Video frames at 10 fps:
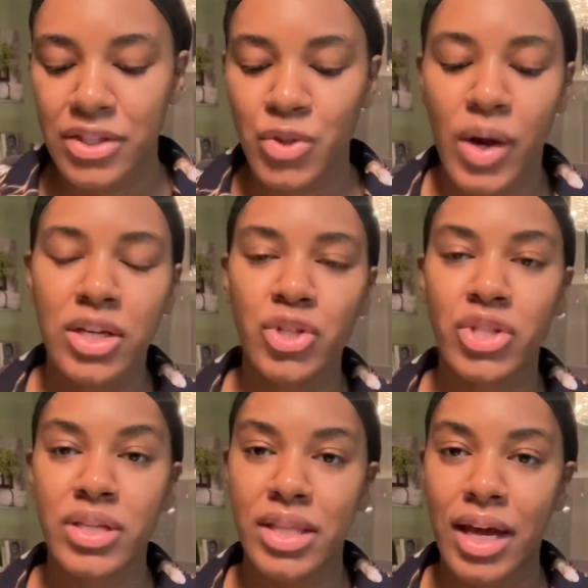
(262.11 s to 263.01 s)
So I
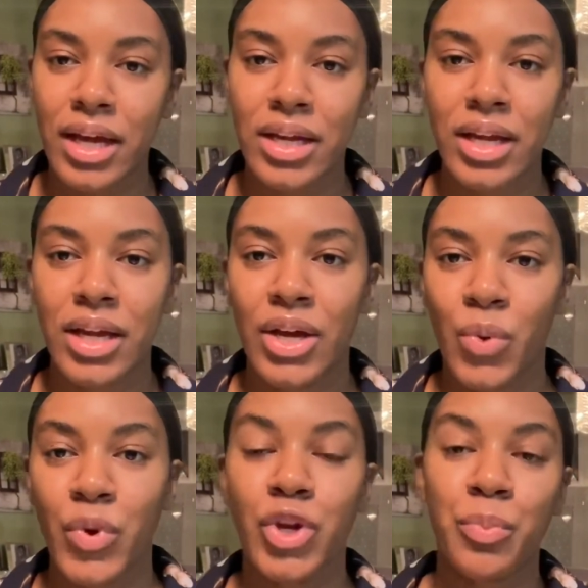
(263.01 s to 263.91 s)
understood that
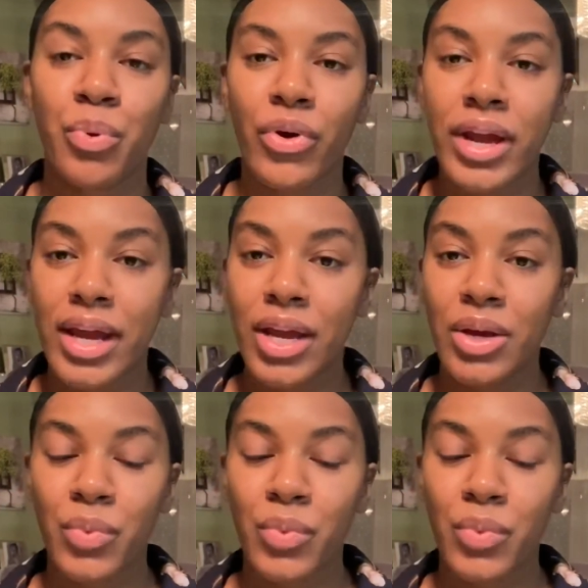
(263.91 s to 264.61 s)
when you're praying,